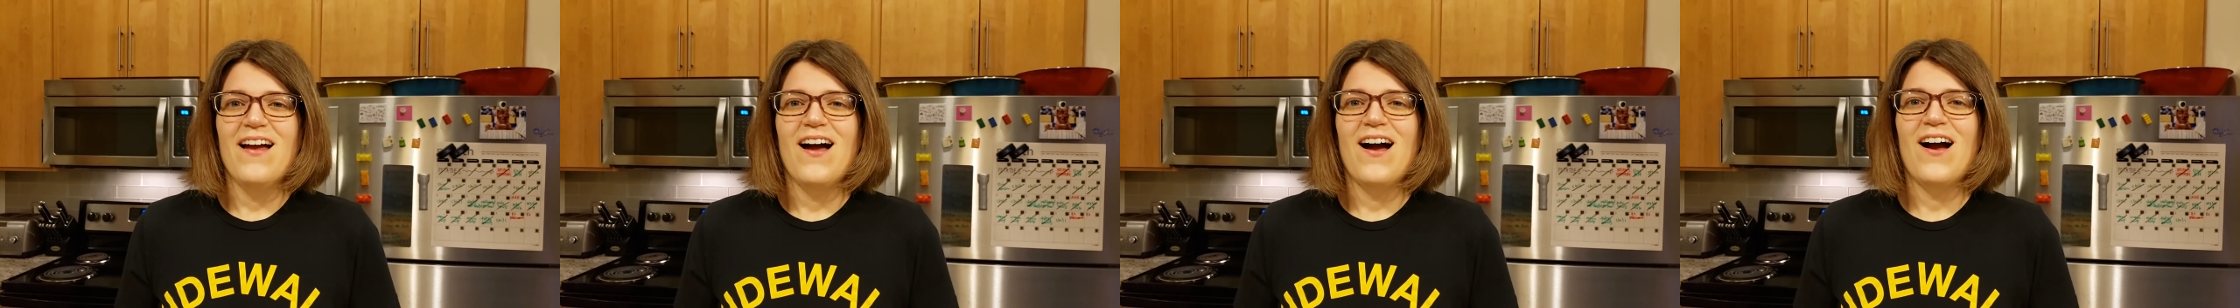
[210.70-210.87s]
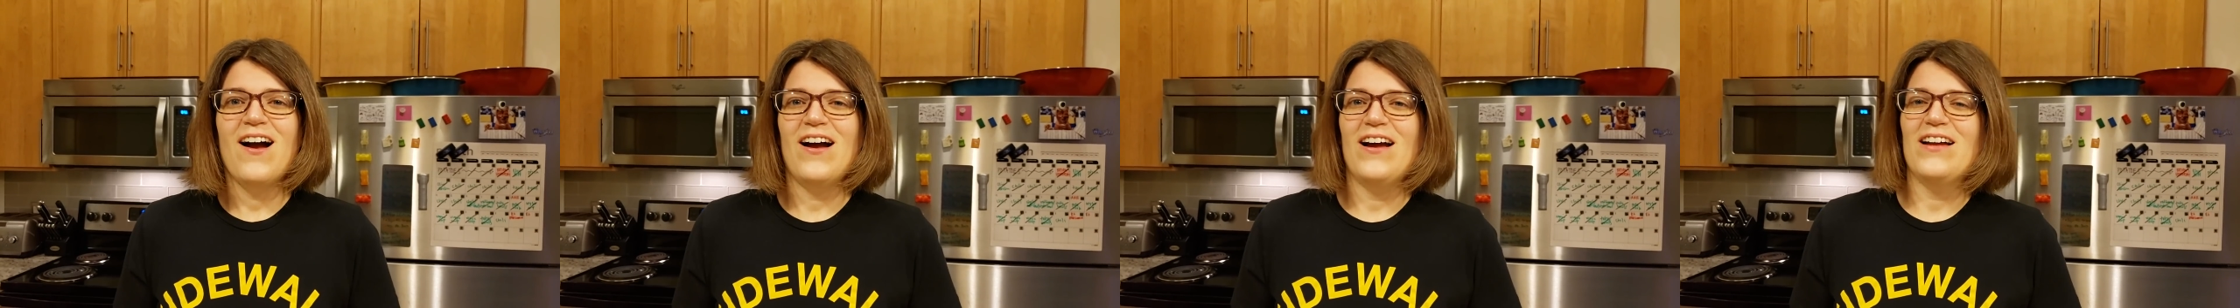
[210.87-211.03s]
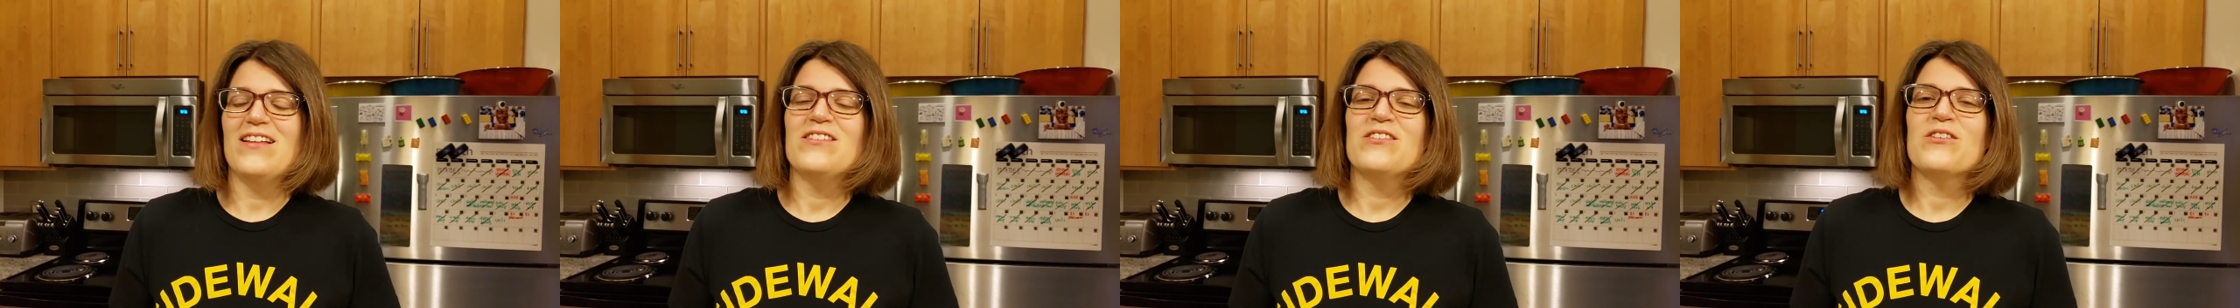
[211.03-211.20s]

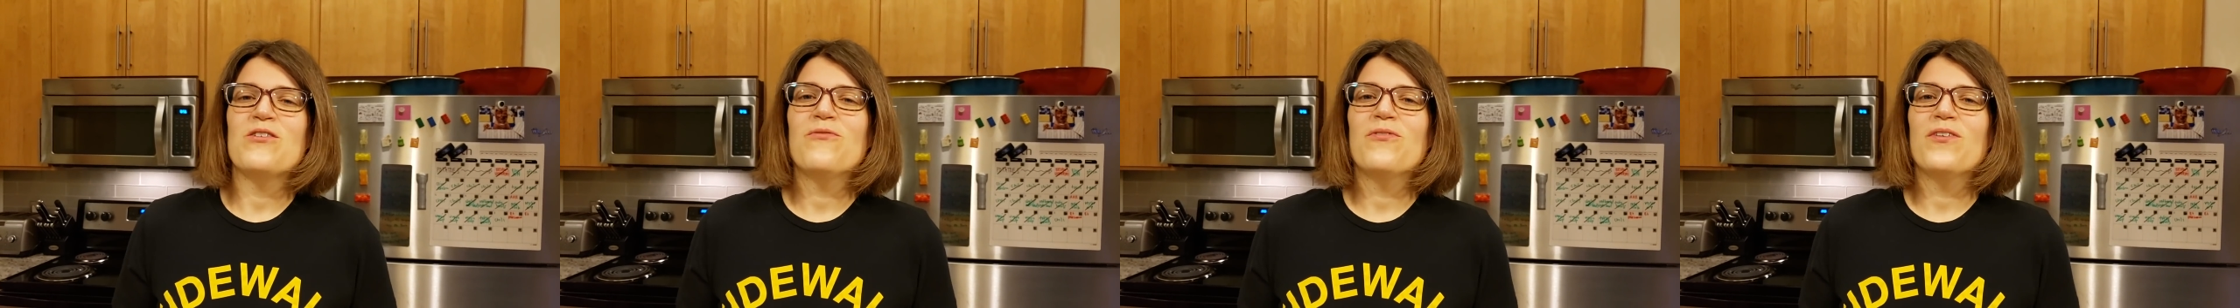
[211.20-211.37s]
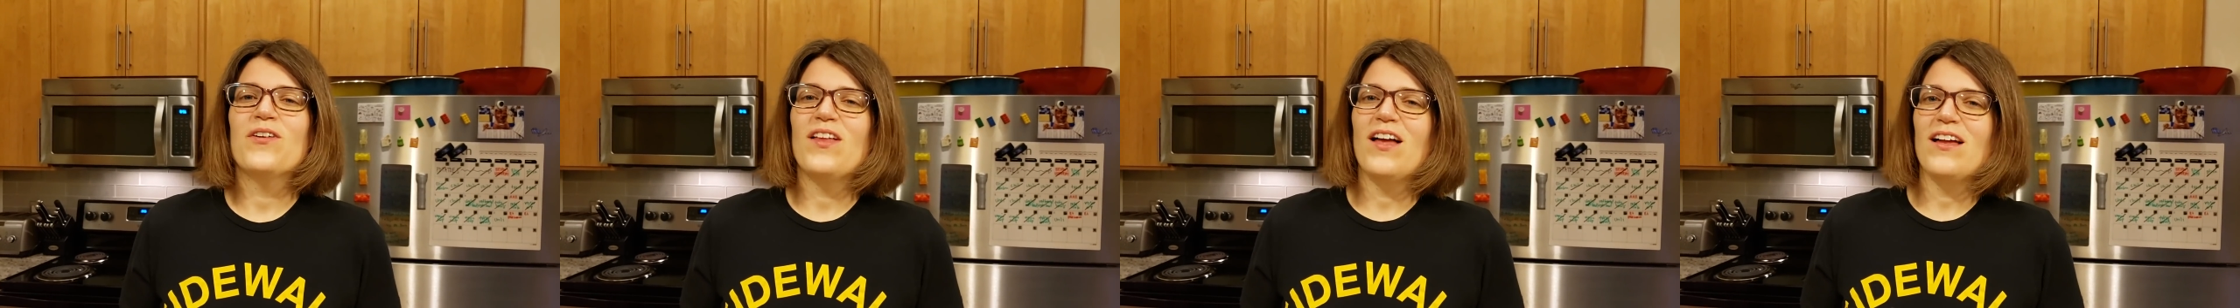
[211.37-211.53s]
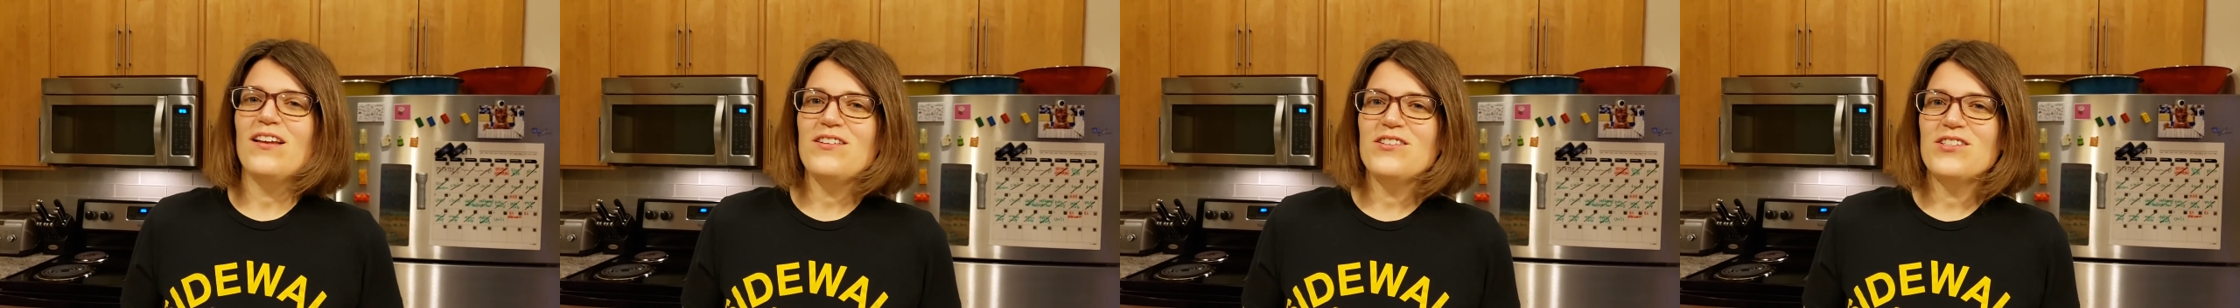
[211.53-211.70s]
All right, so
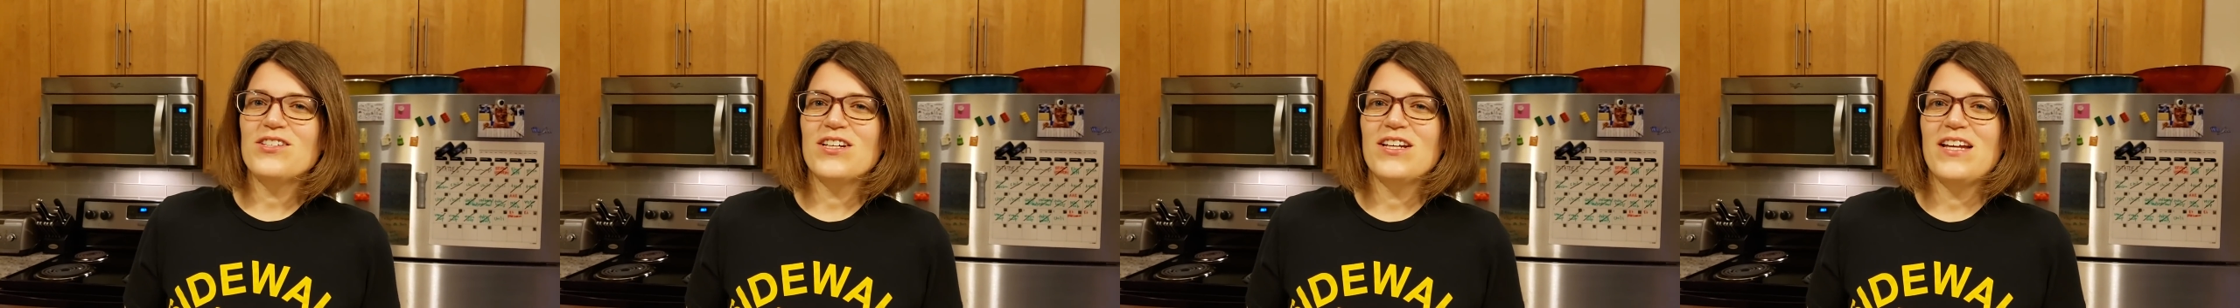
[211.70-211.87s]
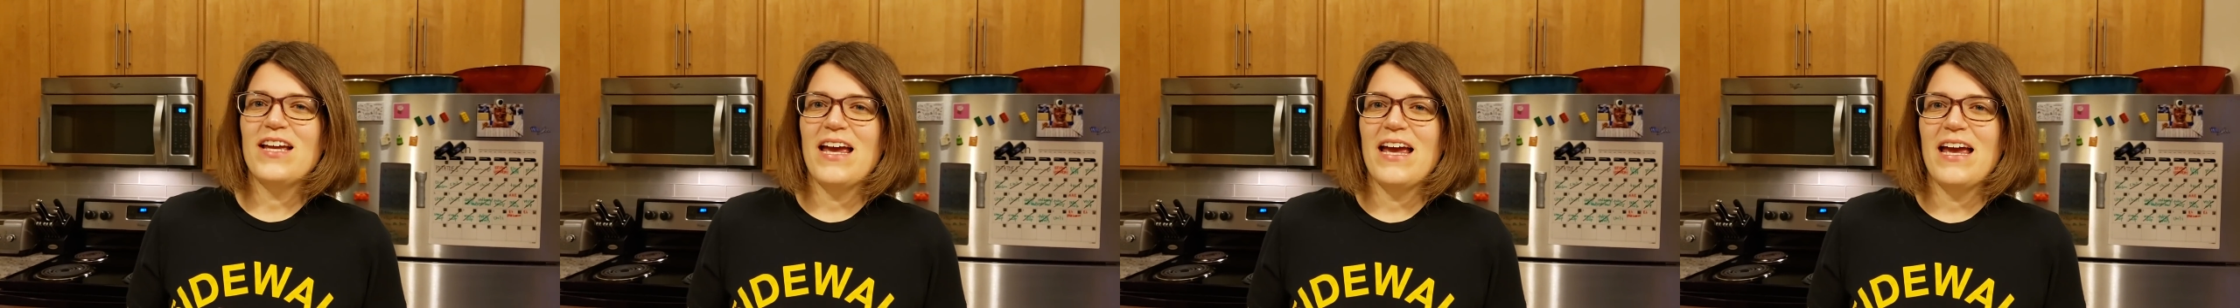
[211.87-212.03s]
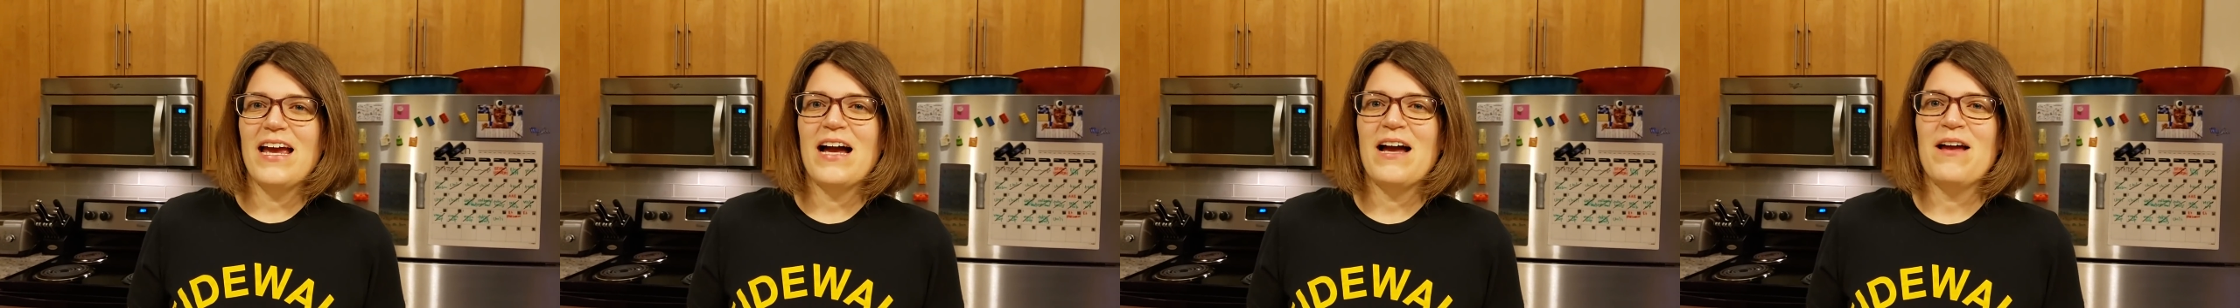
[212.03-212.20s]
for lunch today,